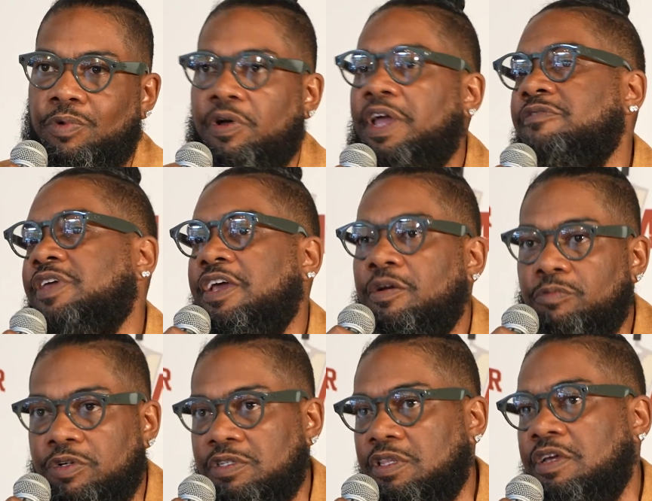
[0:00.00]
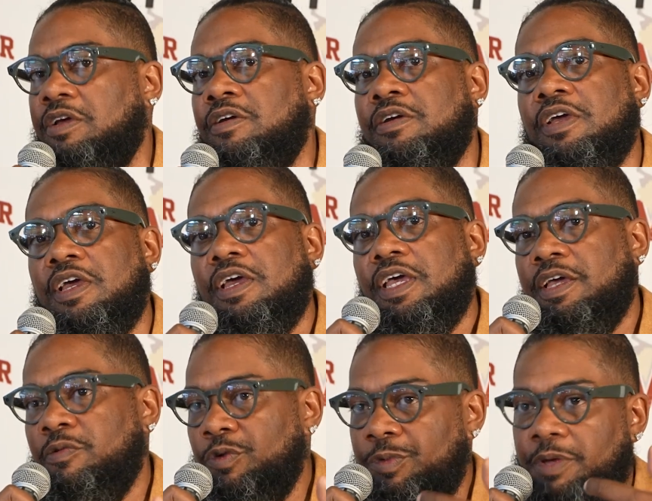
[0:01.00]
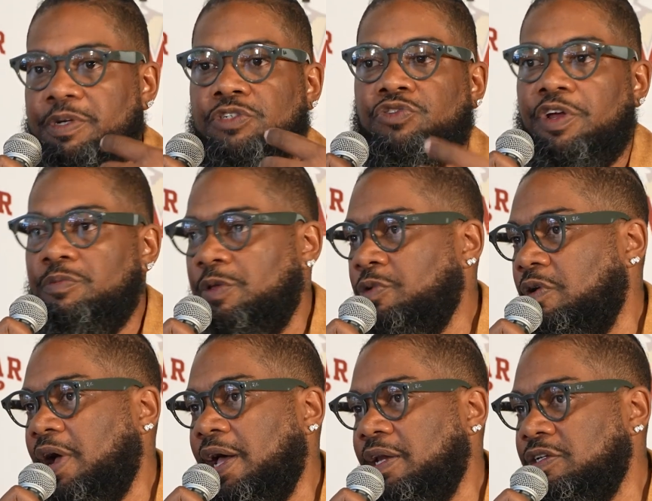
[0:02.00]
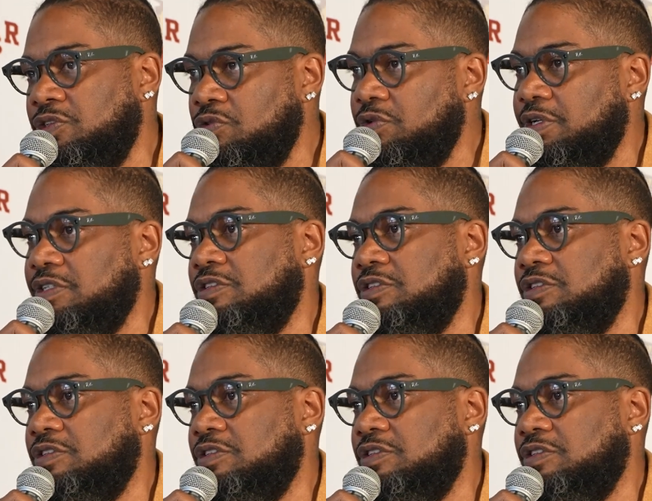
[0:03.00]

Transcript: We'll have cameras there and we'll be able to train people on how to do it.